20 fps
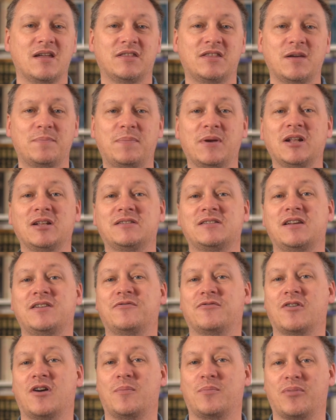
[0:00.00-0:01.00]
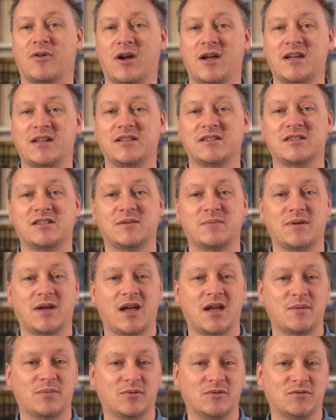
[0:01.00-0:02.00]
The ability for our brains to be
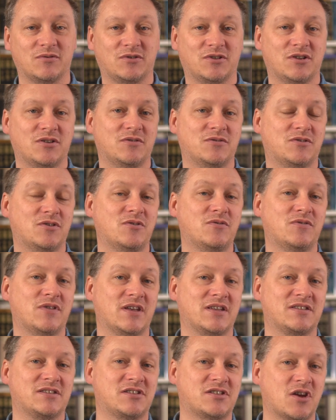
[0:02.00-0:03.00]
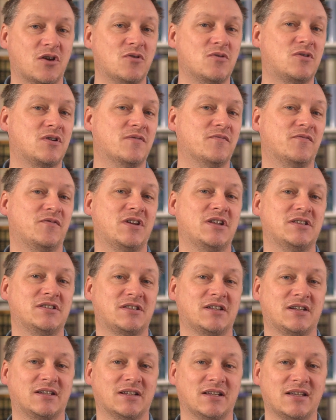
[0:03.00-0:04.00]
able to do this so
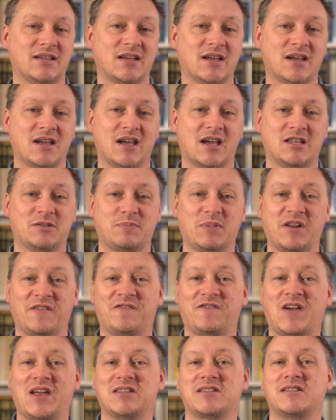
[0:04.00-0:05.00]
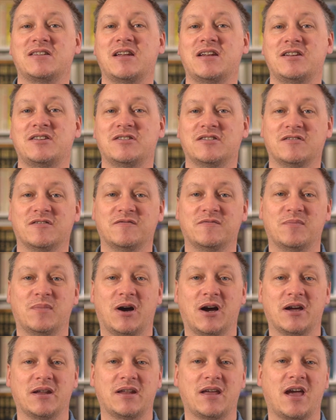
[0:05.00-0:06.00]
convincingly has been a fascination of
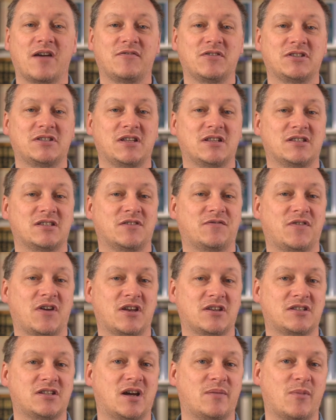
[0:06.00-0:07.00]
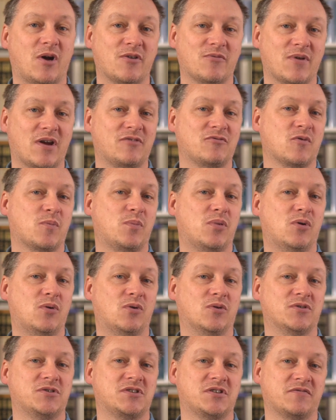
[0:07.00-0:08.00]
mine ever since the first time I read
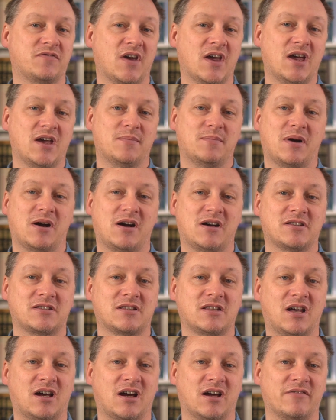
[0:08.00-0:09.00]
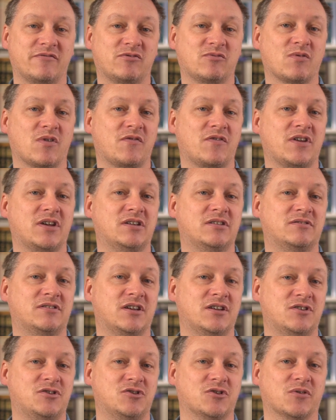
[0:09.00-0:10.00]
reports of past lives revealed
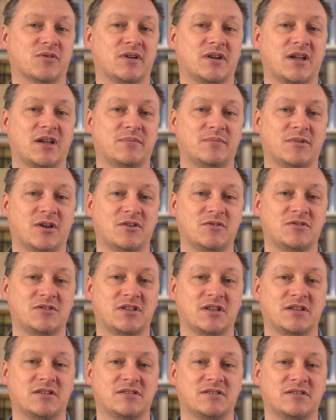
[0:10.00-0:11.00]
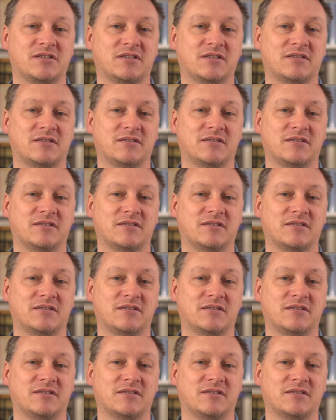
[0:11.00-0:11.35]
during hypnosis.